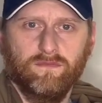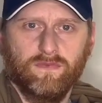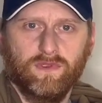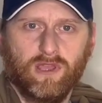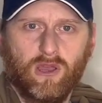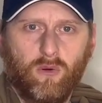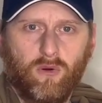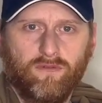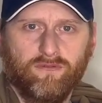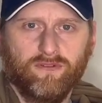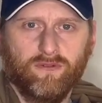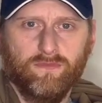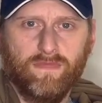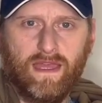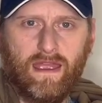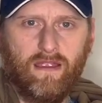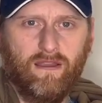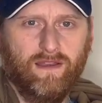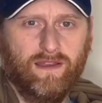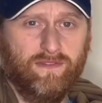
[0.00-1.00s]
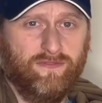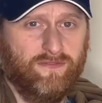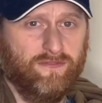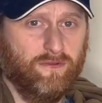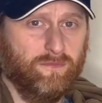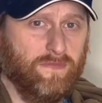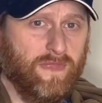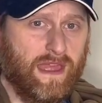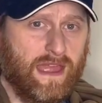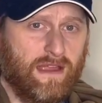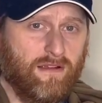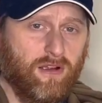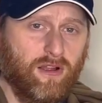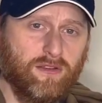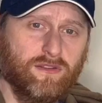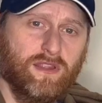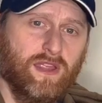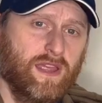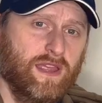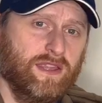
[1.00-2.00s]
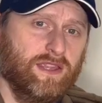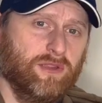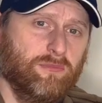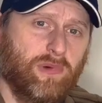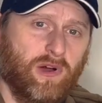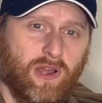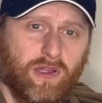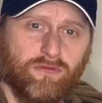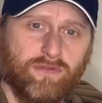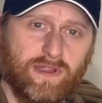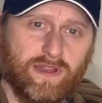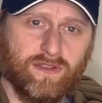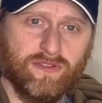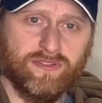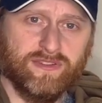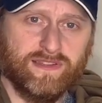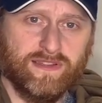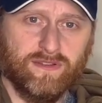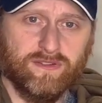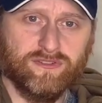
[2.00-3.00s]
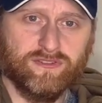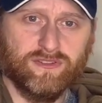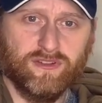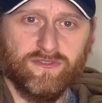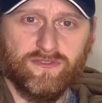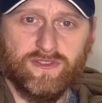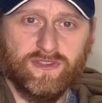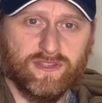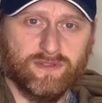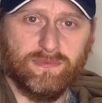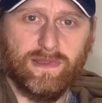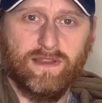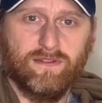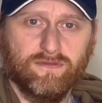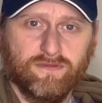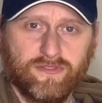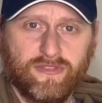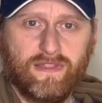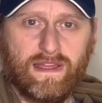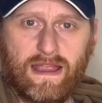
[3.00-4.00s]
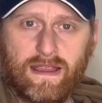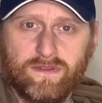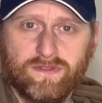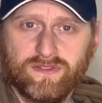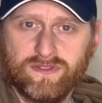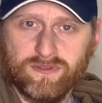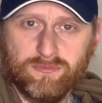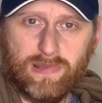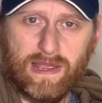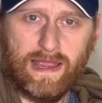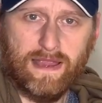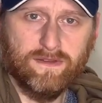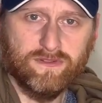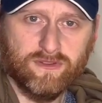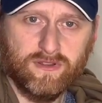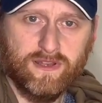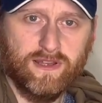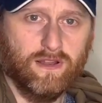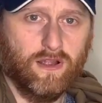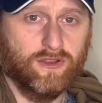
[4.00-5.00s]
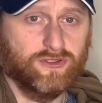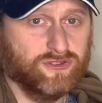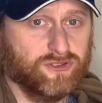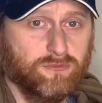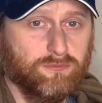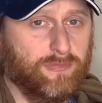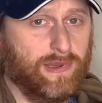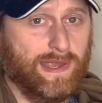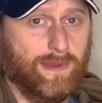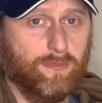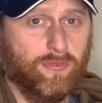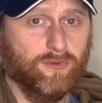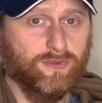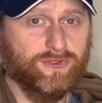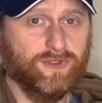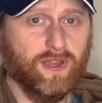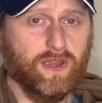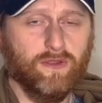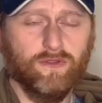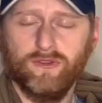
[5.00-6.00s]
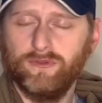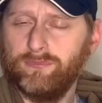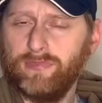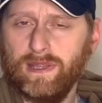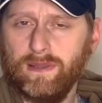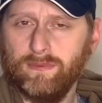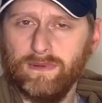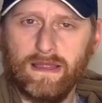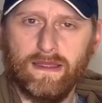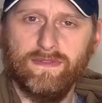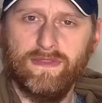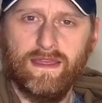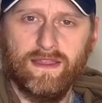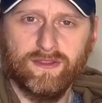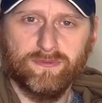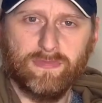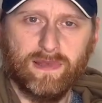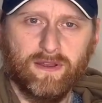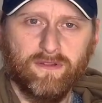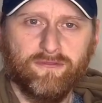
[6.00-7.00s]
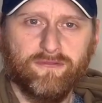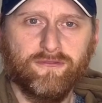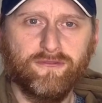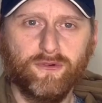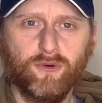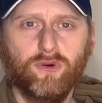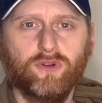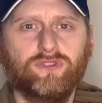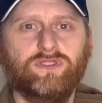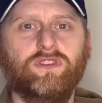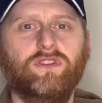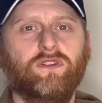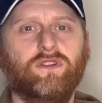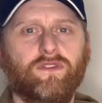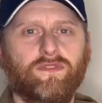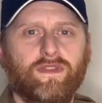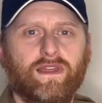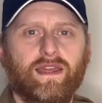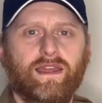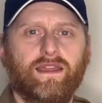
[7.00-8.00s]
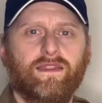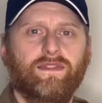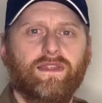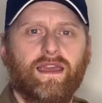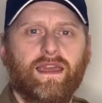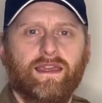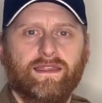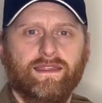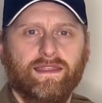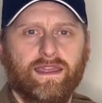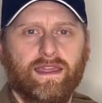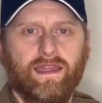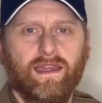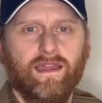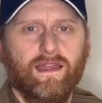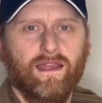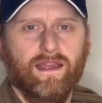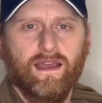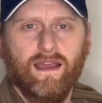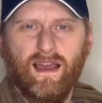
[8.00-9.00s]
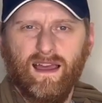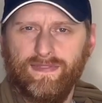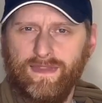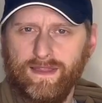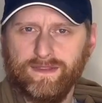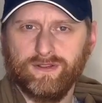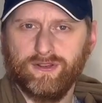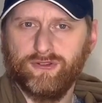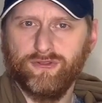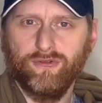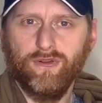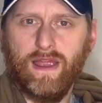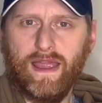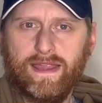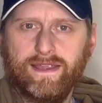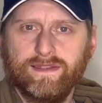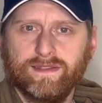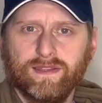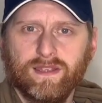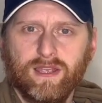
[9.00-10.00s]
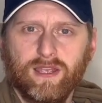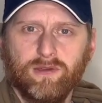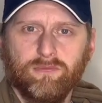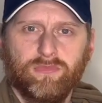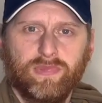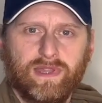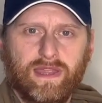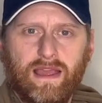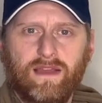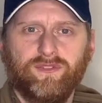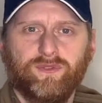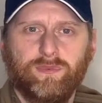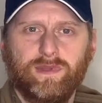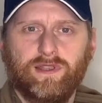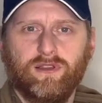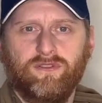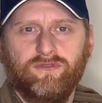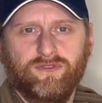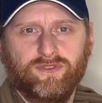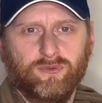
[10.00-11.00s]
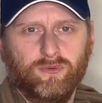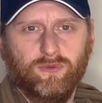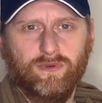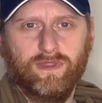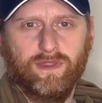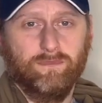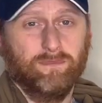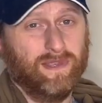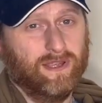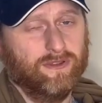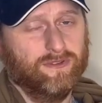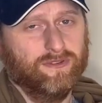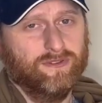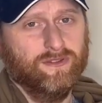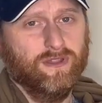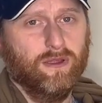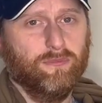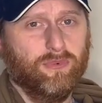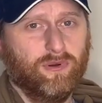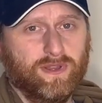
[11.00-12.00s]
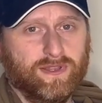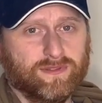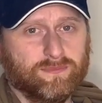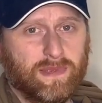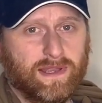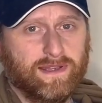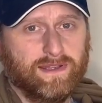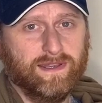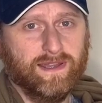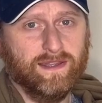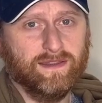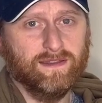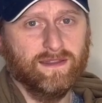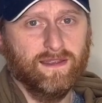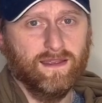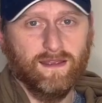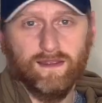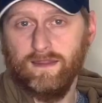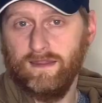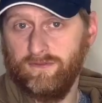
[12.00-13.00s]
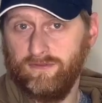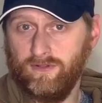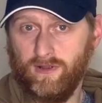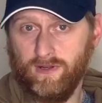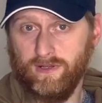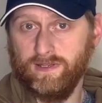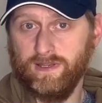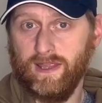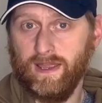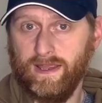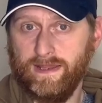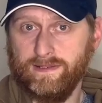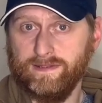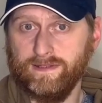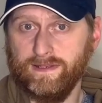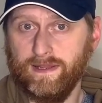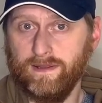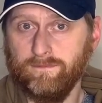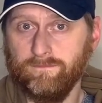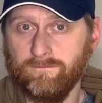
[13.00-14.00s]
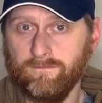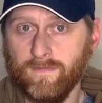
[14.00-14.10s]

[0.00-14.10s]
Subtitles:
go on from there. And if from there on you buy real steel stuff and you spend thousands of pounds on it, like some people do, there's people out there that spend a fortune on their gear, and that's great, but you have to be comfortable with it, because there's no point in spending it and then finding you hating it.